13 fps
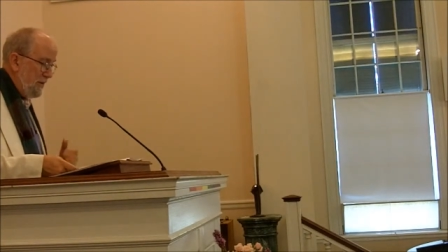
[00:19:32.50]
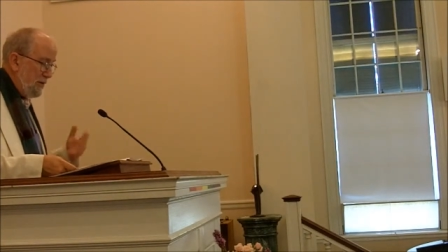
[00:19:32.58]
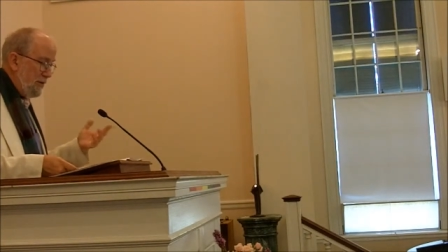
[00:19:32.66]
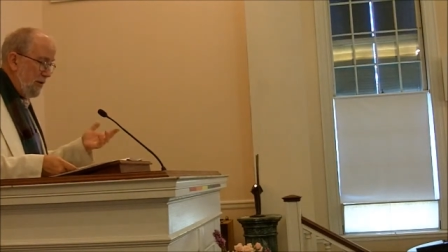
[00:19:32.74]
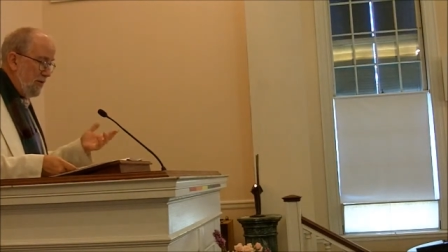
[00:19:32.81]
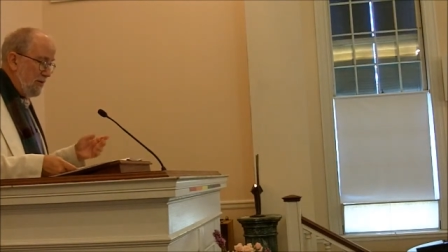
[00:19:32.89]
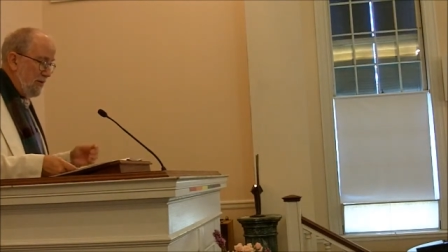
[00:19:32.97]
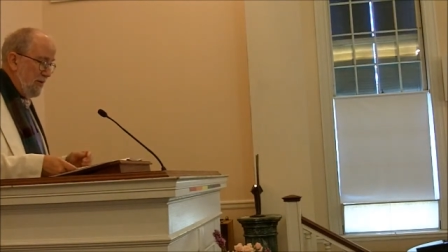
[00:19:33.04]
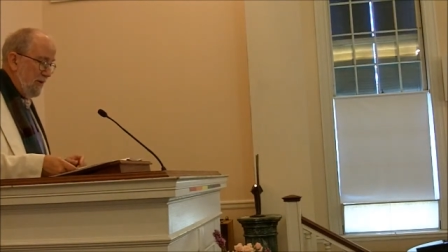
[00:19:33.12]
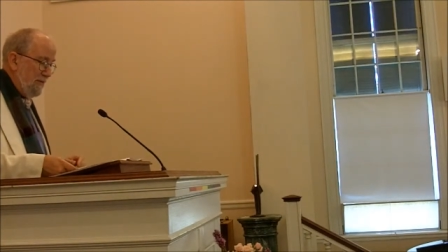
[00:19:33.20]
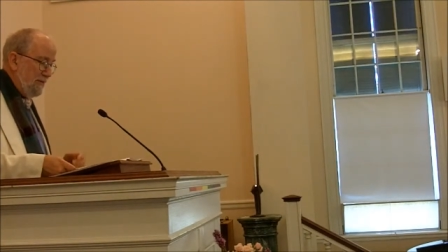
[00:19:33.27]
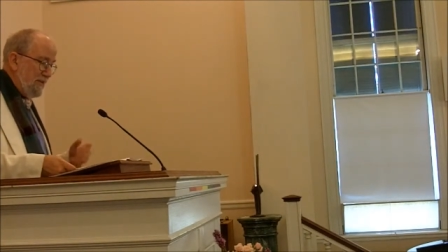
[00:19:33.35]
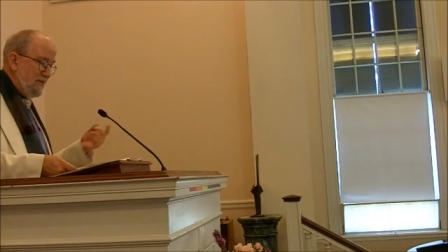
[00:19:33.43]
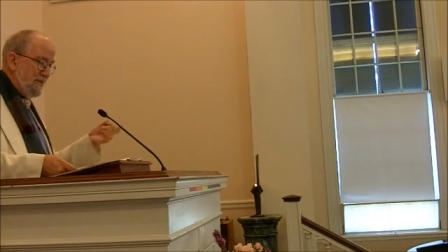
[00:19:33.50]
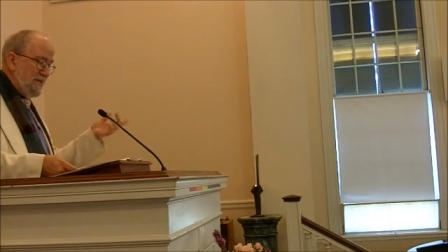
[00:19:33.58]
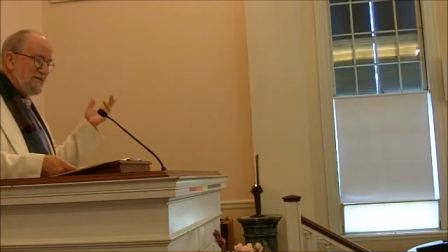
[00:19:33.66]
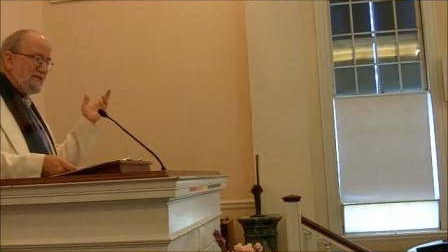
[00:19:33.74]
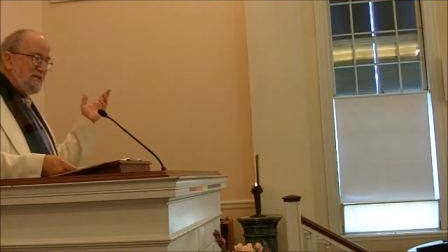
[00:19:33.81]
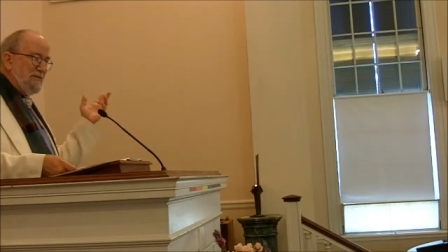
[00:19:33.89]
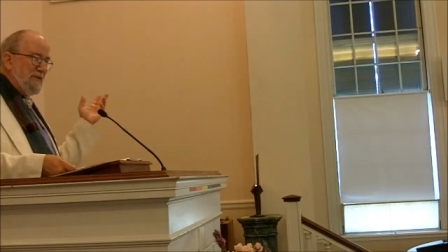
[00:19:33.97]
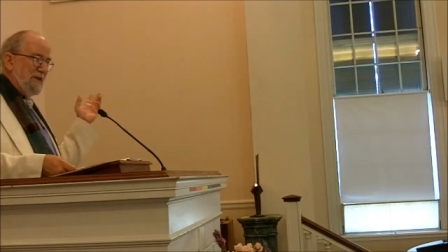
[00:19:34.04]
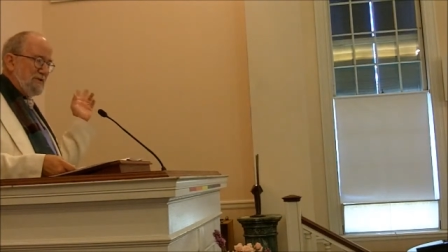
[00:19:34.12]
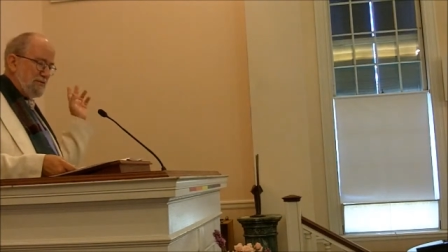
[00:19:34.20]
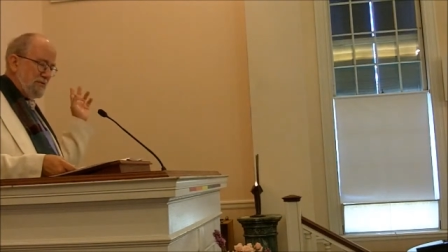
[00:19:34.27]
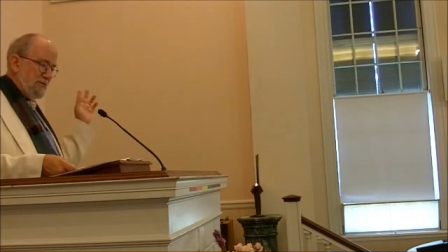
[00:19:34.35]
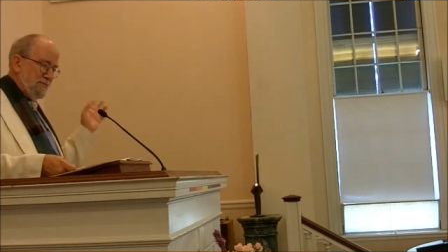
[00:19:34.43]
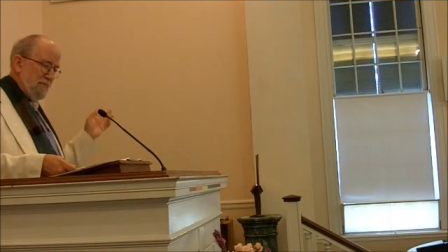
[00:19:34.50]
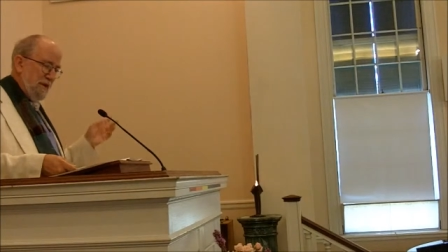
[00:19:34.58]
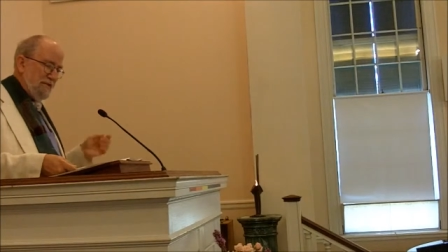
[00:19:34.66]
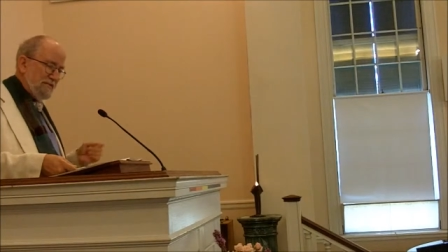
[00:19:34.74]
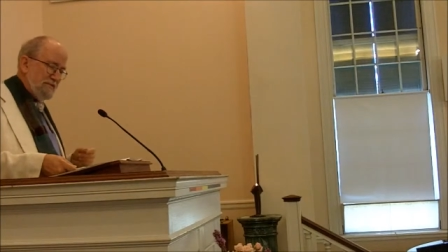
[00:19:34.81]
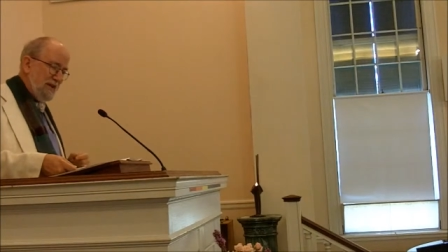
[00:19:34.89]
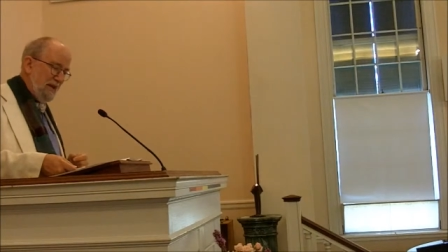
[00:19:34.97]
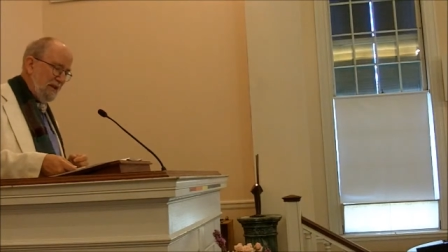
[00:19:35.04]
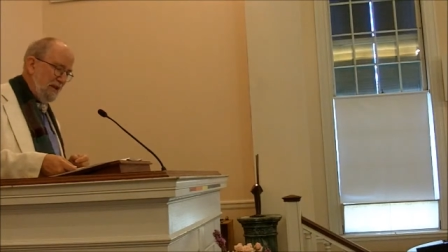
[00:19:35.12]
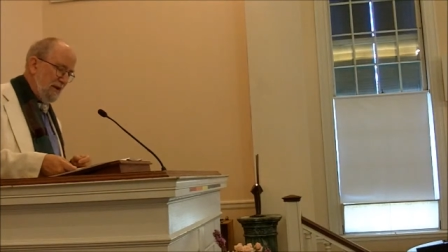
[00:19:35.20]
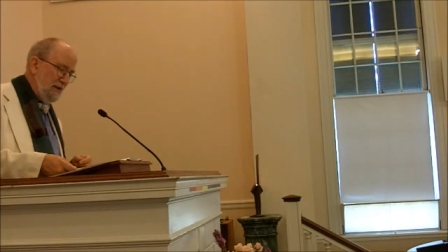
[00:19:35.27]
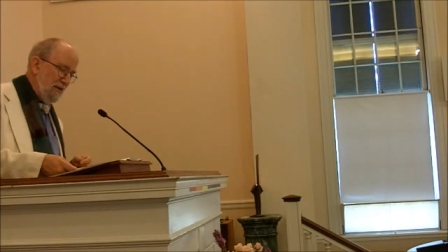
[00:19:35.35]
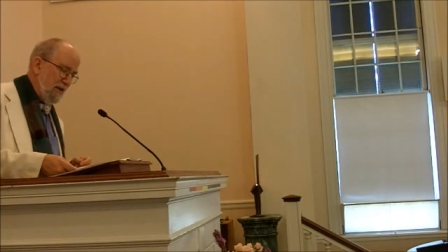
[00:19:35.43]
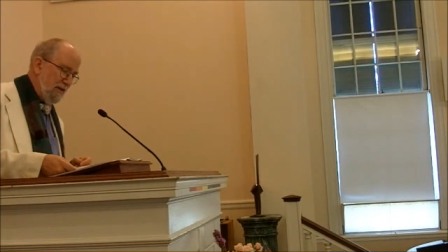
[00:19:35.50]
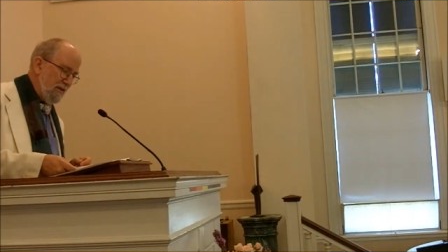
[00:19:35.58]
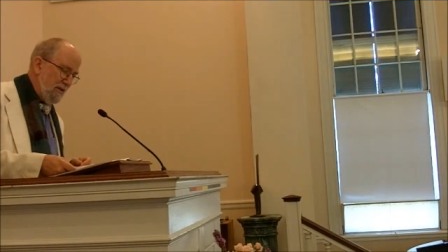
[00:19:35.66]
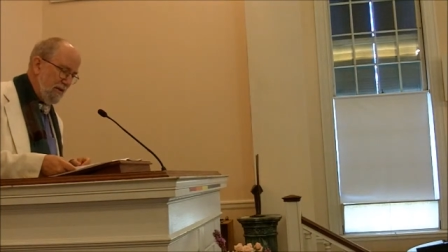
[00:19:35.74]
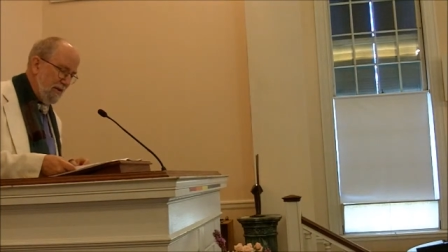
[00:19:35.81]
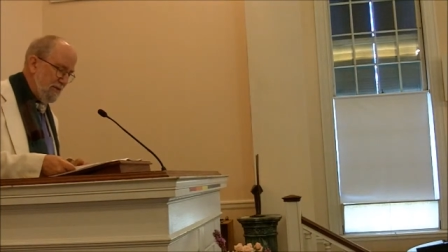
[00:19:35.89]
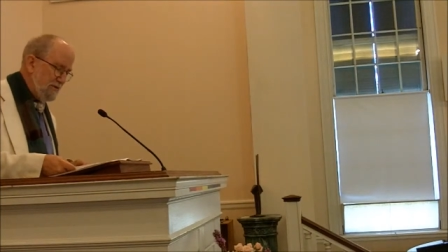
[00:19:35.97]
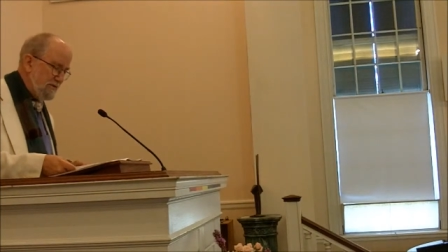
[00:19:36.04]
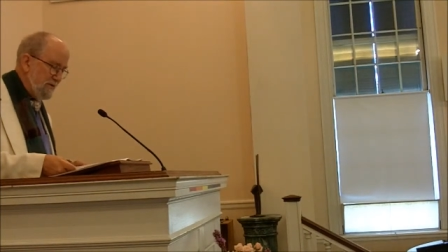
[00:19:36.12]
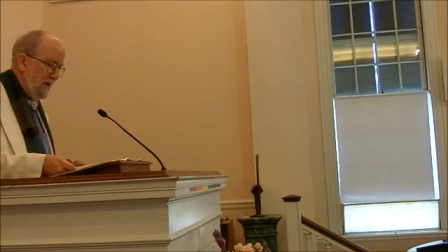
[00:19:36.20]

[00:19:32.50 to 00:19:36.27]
Quote, "Did these adventurers, by sailing along the coast